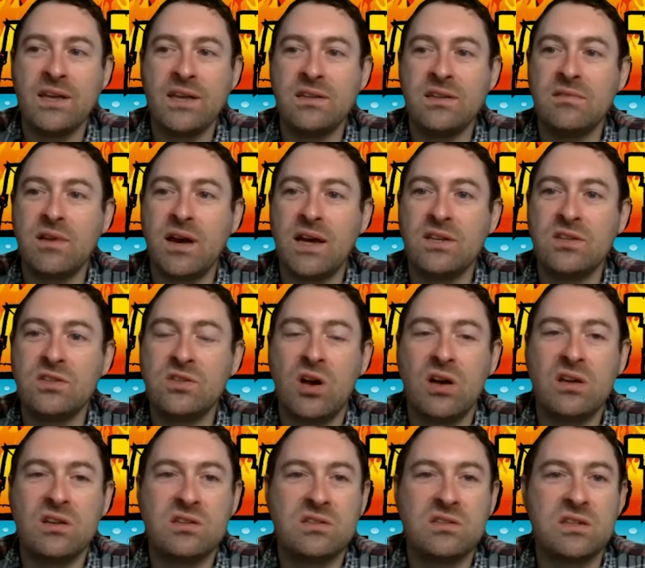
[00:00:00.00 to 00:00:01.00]
I
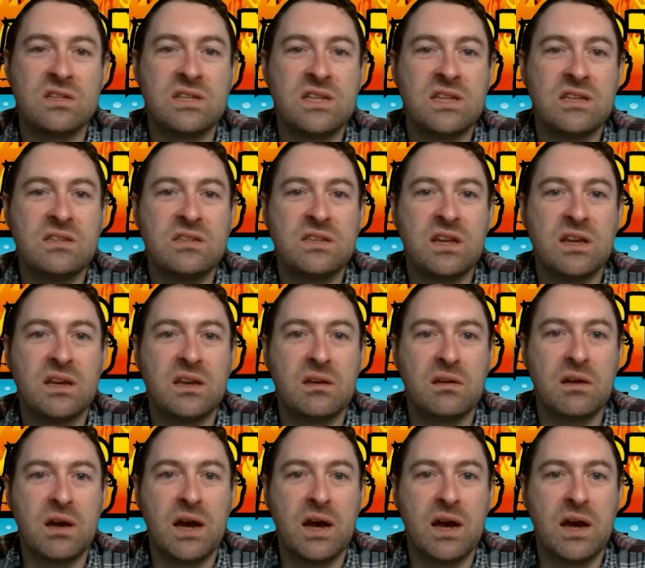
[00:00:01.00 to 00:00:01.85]
saw a statistic